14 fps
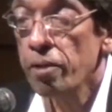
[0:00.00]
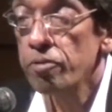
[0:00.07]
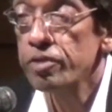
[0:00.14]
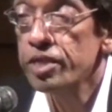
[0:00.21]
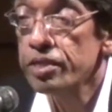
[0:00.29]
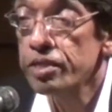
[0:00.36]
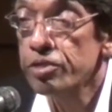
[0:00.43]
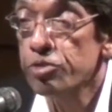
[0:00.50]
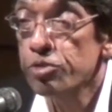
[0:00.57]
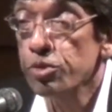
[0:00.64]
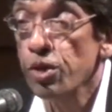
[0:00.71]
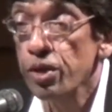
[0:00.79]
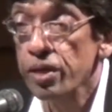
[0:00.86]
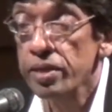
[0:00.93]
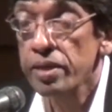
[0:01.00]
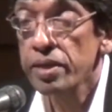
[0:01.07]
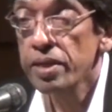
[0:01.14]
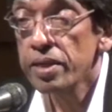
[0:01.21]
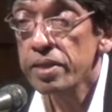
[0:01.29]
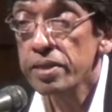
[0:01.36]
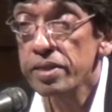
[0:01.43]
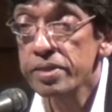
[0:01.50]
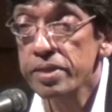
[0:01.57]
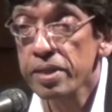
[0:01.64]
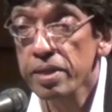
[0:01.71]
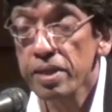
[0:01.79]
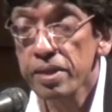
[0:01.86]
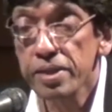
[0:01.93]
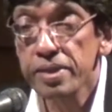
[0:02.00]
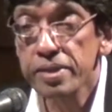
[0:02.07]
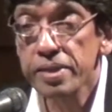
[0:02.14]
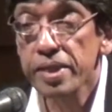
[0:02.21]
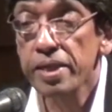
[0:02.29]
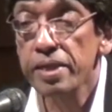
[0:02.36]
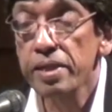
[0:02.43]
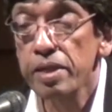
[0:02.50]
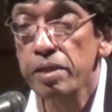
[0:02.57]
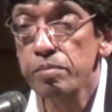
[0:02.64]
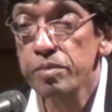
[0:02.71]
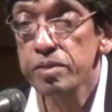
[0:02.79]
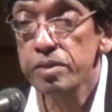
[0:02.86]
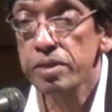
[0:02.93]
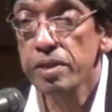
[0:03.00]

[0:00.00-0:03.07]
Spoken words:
which destroyed the Sinhalese kingdoms.